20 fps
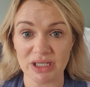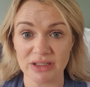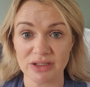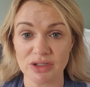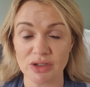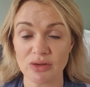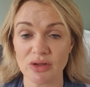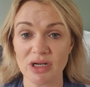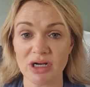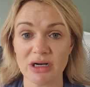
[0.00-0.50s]

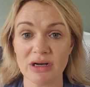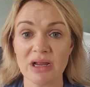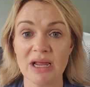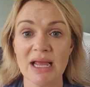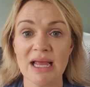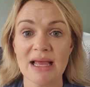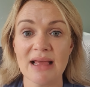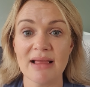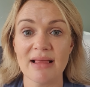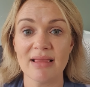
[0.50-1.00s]
So there are
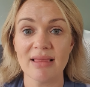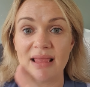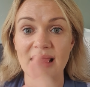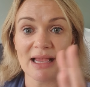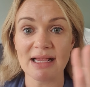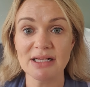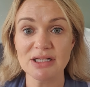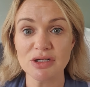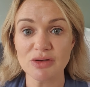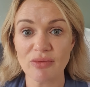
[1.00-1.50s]

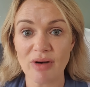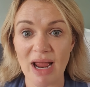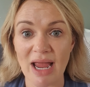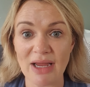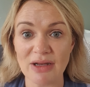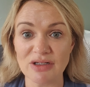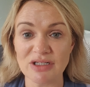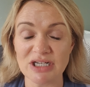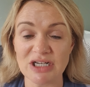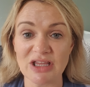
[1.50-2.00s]
things
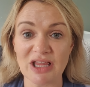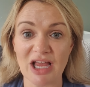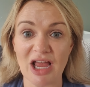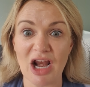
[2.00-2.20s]
around here that